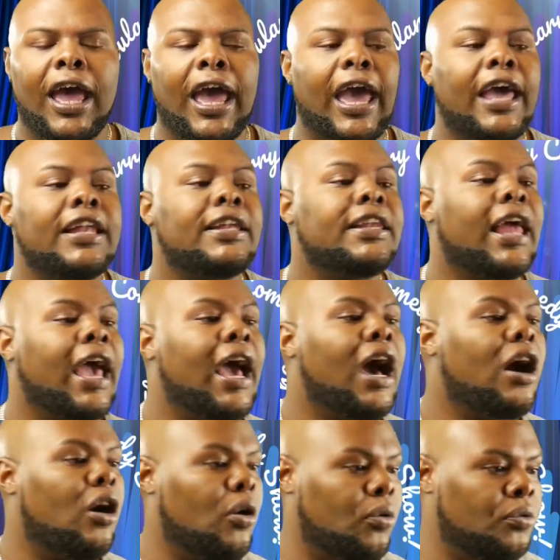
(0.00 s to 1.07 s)
And
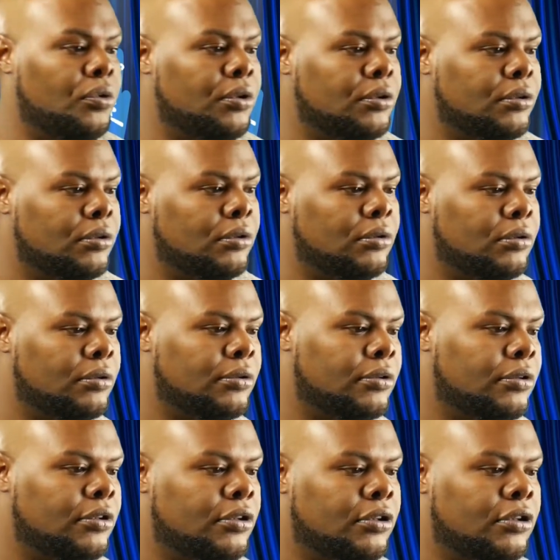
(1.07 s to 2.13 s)
now
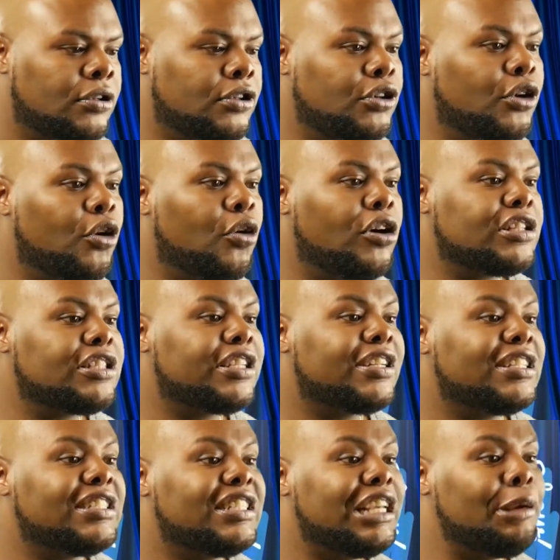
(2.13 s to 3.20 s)
you're going to
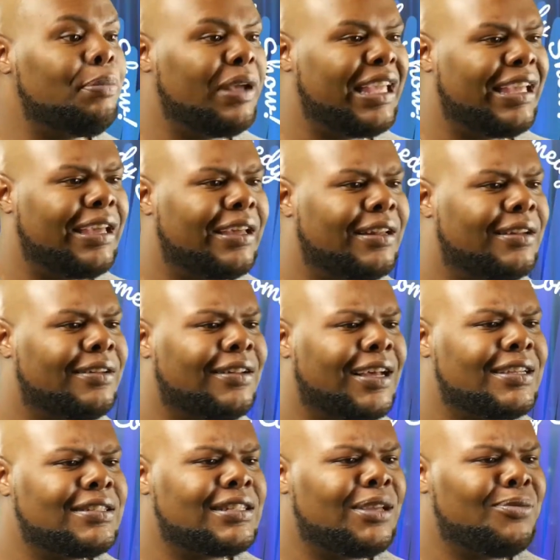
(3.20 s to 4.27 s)
the deep end.
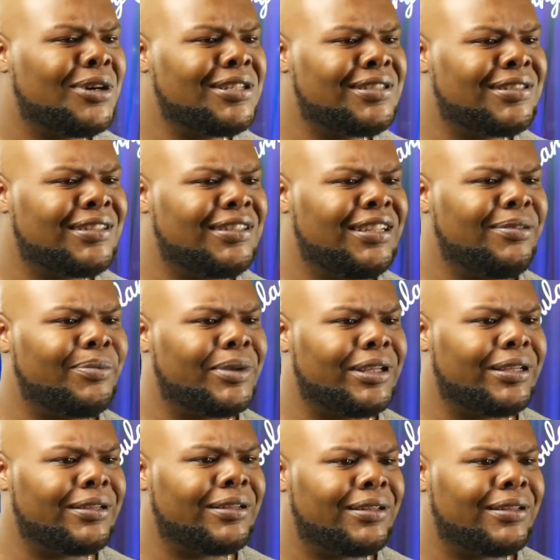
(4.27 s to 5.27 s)
I say, what's the deep end?